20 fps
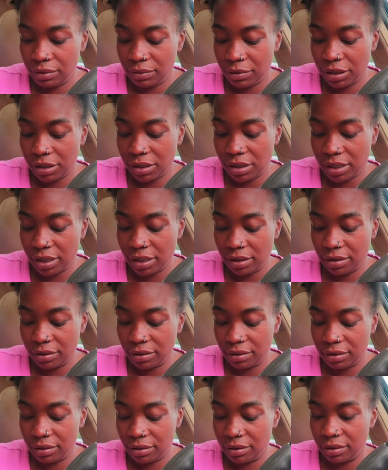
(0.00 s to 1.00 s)
we'll see,
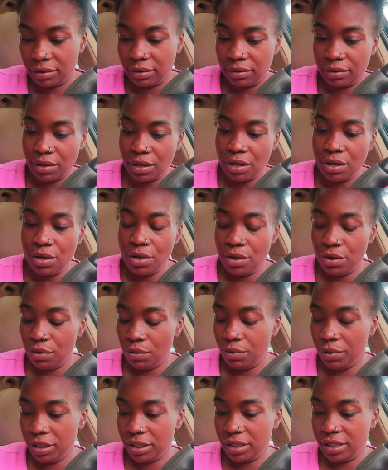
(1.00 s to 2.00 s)

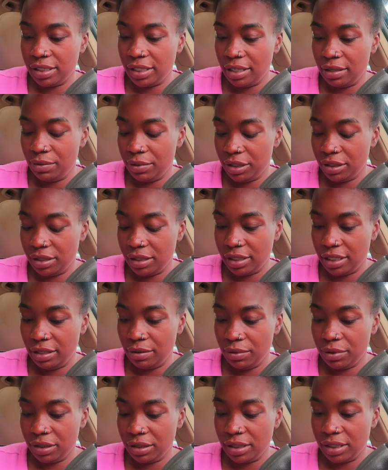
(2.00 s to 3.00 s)
we'll see, we'll see,
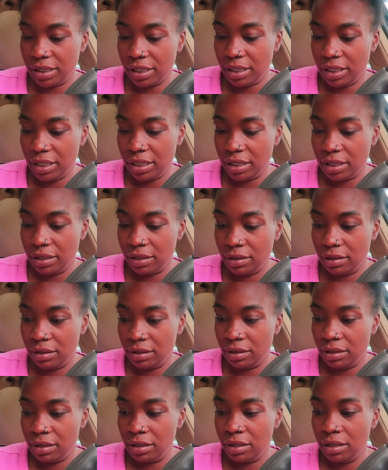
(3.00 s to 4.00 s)
we'll see.
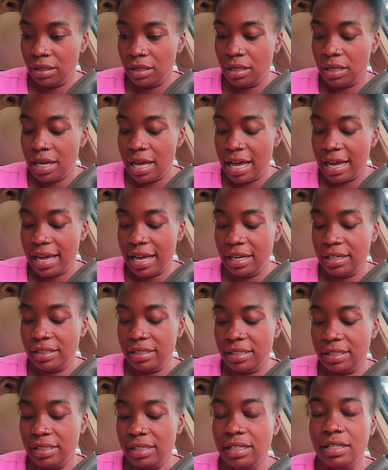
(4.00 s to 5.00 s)
I gotta
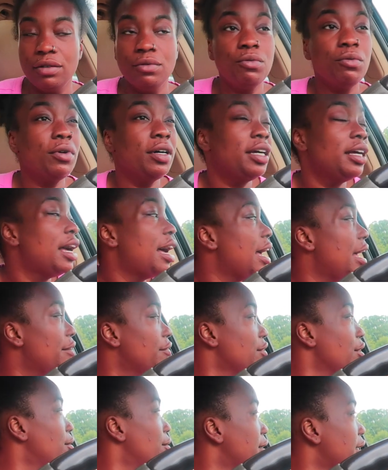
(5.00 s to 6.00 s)
see what I
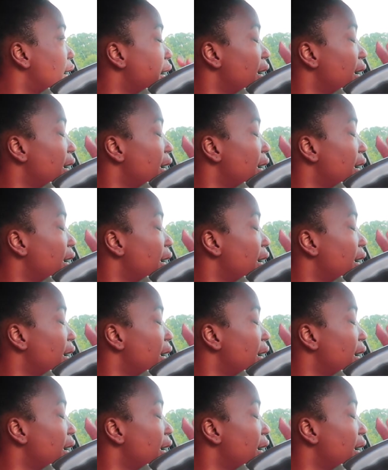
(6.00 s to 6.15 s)
have going